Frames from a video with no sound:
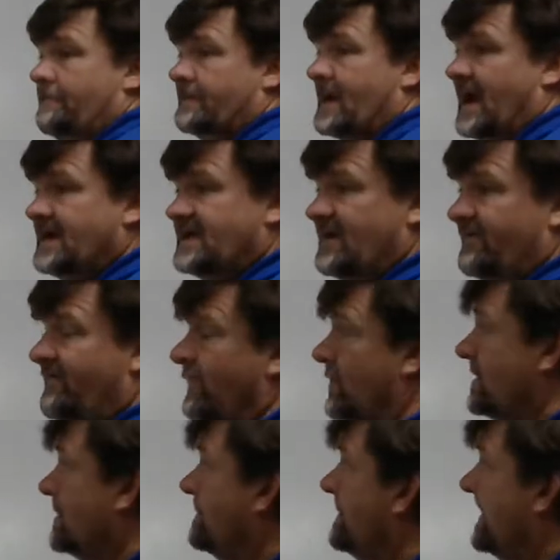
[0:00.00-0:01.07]
idea for
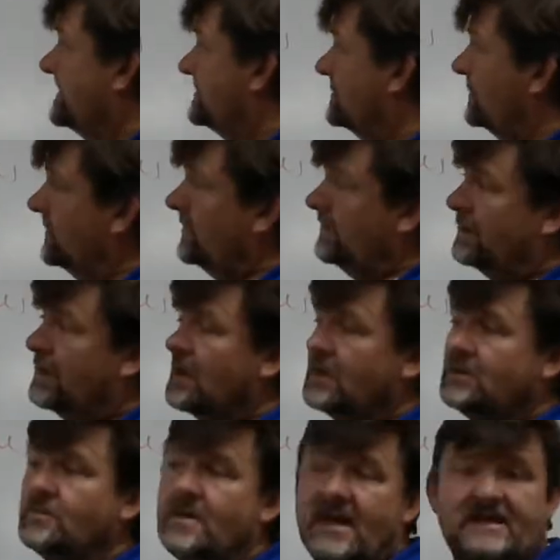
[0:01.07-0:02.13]
you. Make sure
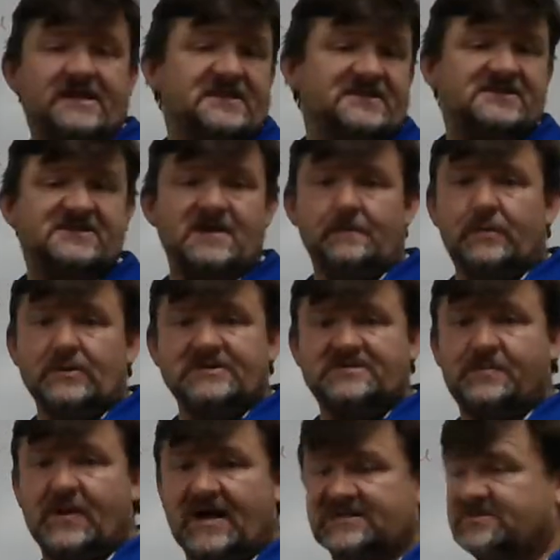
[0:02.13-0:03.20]
you make it as simple as
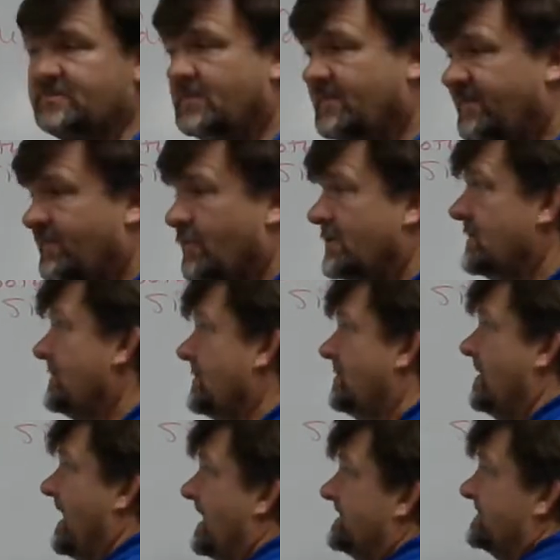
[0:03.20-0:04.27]
possible before you do
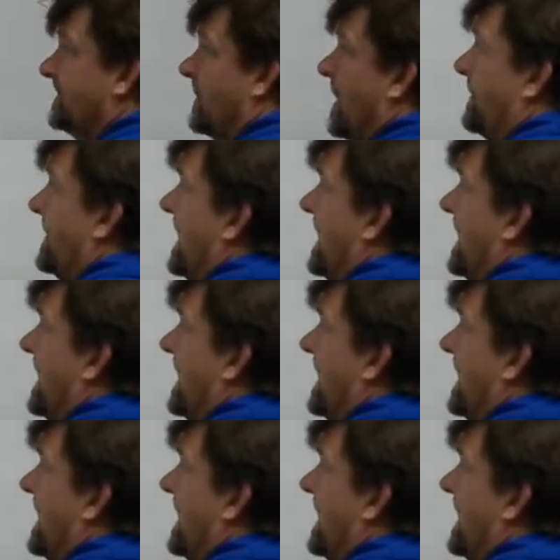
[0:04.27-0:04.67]
that. So I'm going